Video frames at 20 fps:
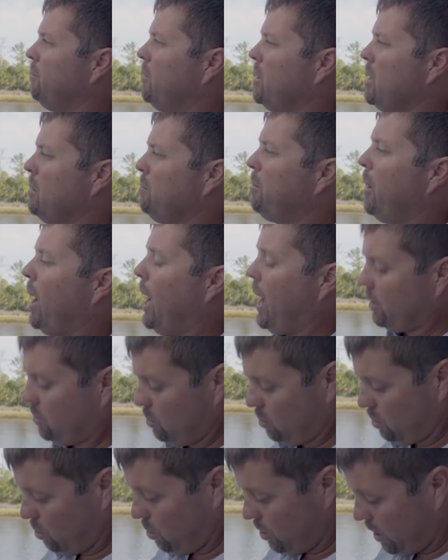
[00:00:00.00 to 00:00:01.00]

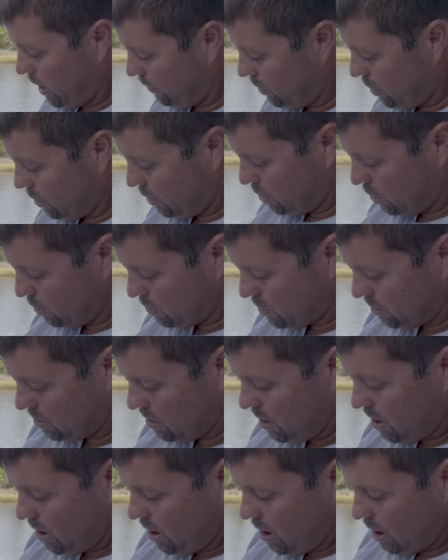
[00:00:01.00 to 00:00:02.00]
impact, or whatever you're using,
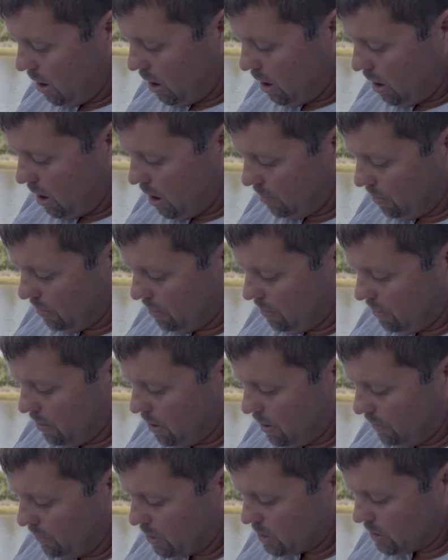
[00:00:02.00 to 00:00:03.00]

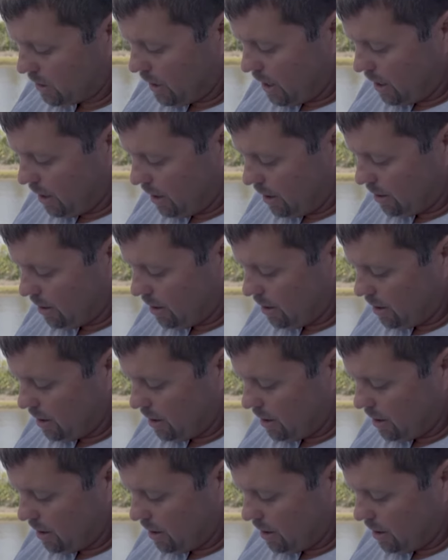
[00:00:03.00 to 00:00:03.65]
if it's got